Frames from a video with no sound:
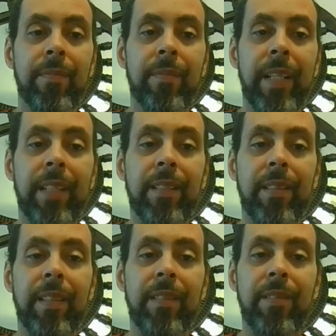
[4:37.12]
and
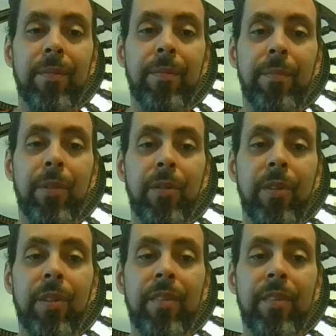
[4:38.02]
most of the